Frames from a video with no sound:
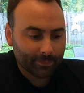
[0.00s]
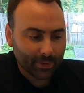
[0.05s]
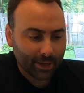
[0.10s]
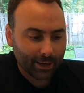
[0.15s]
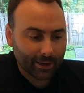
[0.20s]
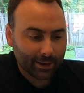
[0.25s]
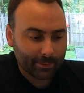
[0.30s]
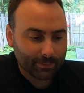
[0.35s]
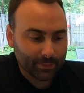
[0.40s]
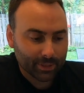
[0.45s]

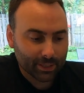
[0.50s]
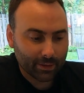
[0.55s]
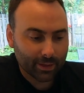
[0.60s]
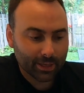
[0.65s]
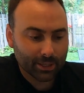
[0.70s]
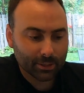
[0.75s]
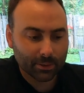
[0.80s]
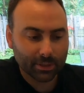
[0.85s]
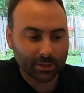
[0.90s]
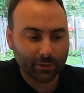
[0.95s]
So
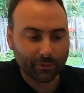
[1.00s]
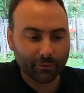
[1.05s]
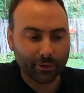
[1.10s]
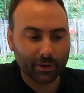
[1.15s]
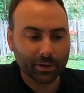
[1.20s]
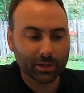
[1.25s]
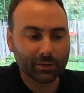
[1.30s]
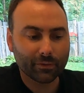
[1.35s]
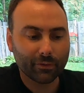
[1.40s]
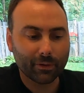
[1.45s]
this was a
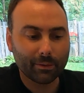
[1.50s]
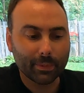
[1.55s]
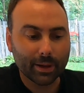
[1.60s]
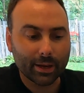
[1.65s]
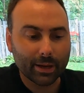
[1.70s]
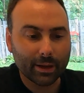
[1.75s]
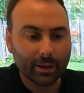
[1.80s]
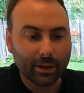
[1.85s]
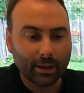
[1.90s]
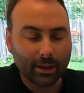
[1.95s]
first for
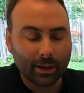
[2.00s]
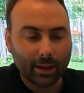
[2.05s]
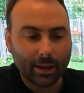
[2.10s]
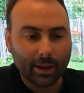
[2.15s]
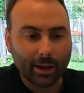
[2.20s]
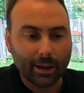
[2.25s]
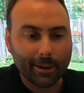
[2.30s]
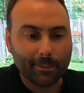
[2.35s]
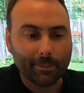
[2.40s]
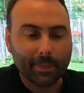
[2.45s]
me.
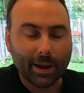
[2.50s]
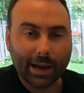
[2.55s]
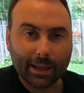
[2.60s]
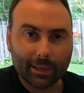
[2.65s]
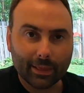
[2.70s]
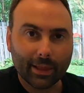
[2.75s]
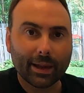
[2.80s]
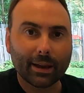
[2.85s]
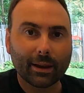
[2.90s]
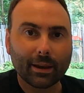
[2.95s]
I
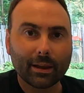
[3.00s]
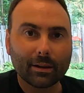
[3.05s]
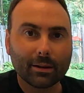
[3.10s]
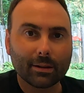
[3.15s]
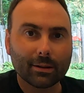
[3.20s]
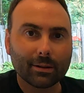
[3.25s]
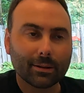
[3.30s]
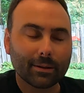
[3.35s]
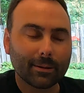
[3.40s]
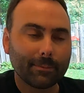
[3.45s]
like
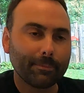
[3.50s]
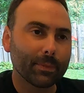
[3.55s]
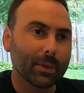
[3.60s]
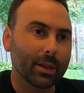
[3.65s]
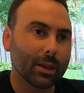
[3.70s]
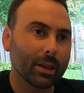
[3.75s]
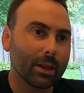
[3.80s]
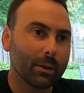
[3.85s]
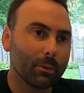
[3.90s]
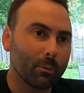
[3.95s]
it.
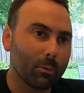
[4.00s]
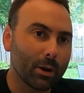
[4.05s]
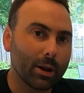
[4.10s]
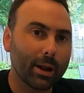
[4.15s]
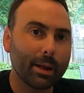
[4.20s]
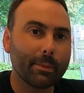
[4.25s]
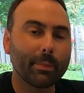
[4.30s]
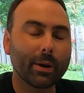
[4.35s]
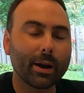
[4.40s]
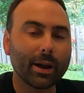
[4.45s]
Would
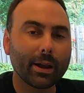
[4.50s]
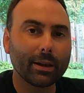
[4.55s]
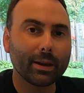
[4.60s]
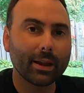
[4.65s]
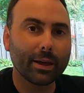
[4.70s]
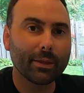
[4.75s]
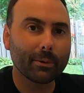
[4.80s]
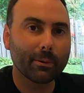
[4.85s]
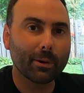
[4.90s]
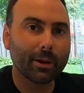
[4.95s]
I buy
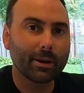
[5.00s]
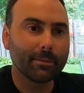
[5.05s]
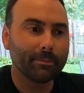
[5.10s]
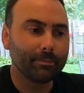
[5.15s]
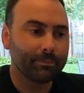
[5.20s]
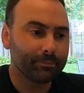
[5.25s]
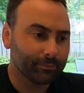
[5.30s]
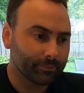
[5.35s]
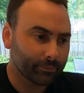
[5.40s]
another one?